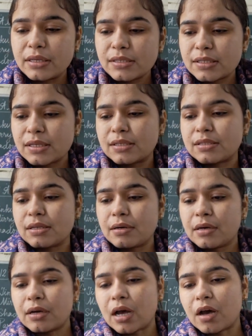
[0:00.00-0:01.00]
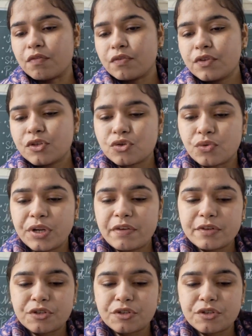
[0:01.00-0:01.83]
this is the half of the story